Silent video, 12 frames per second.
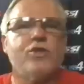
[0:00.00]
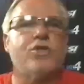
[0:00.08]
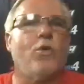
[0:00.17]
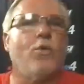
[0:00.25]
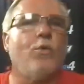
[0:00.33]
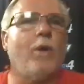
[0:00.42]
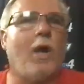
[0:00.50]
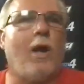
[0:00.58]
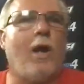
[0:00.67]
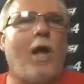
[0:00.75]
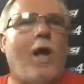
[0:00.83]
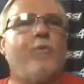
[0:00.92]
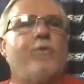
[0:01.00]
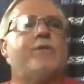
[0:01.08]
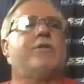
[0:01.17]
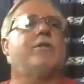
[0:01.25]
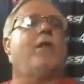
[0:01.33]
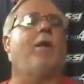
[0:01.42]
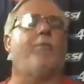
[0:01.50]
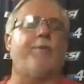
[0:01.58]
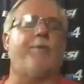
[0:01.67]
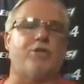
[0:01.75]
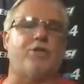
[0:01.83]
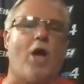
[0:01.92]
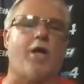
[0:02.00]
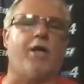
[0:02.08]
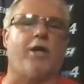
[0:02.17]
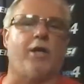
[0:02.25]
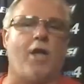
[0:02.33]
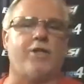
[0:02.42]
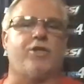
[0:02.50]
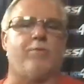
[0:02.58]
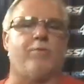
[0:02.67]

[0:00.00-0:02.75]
So we've been talking a lot to the